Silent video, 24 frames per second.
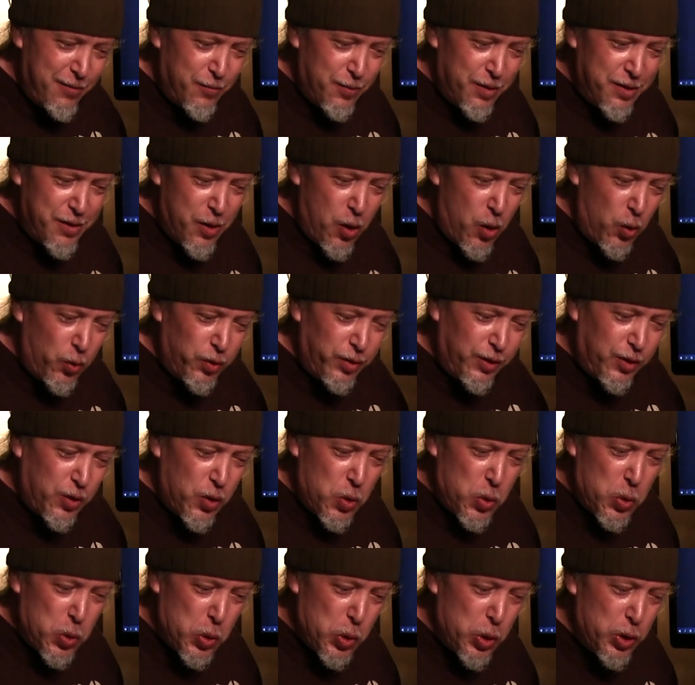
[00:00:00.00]
Where you hold the
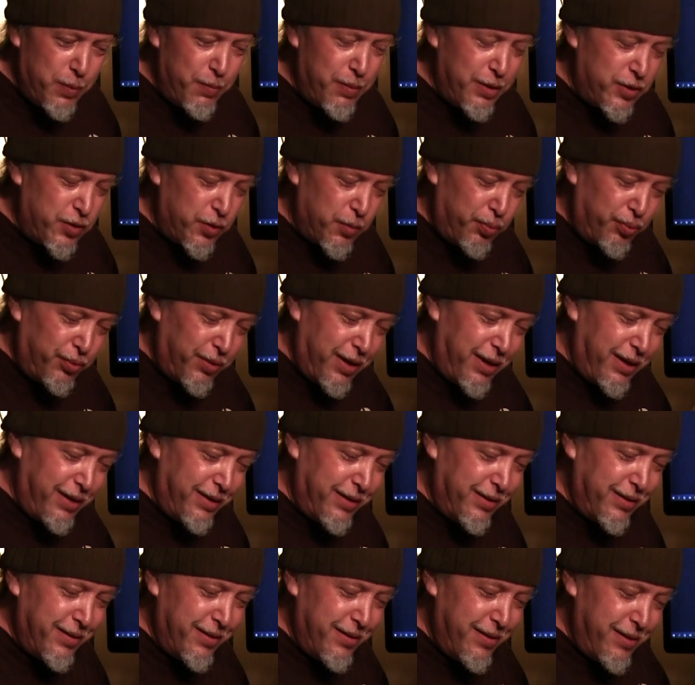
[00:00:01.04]
chord, but you're
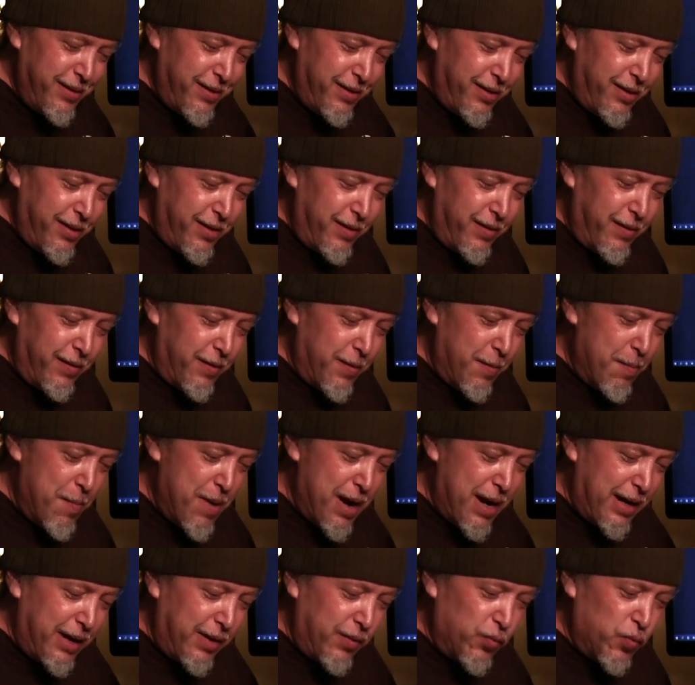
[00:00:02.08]
playing the
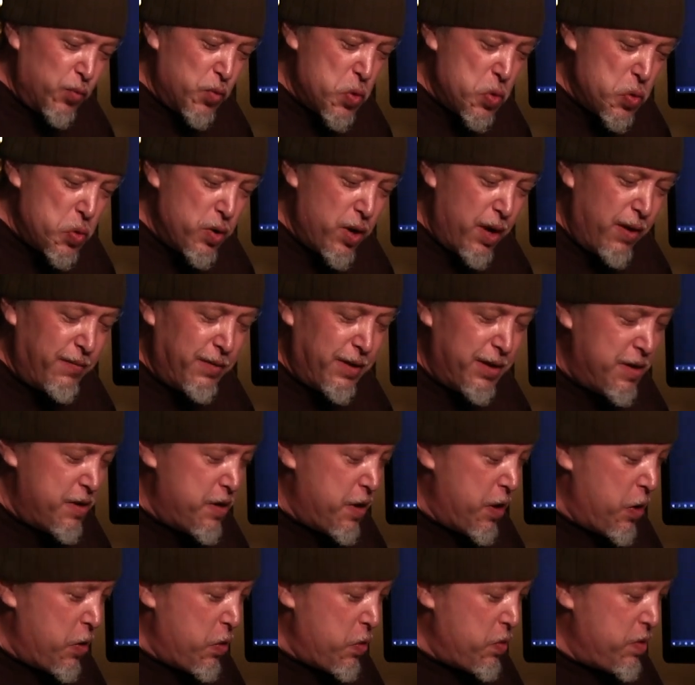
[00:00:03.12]
main root of the
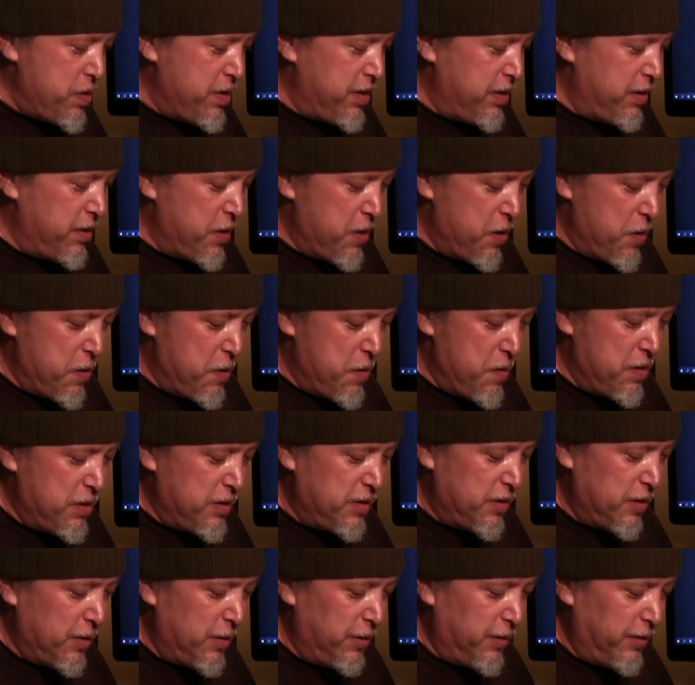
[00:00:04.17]
note,
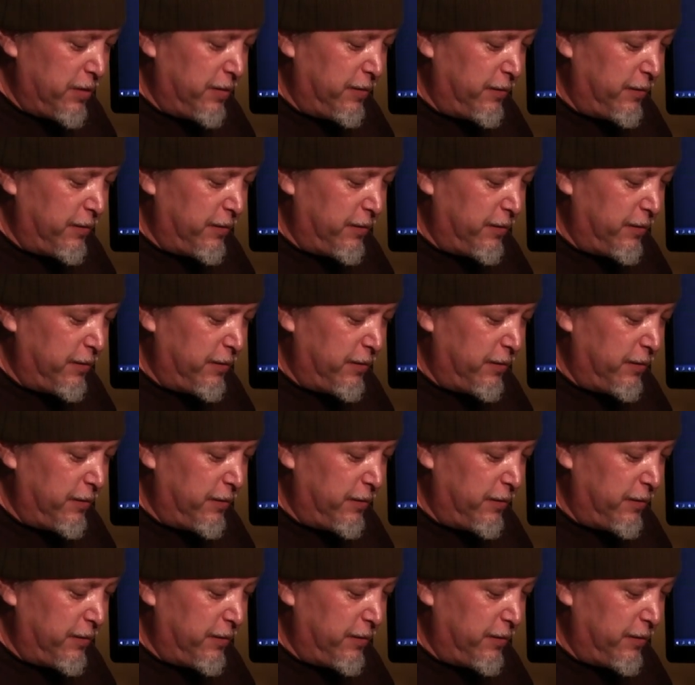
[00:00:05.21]
so see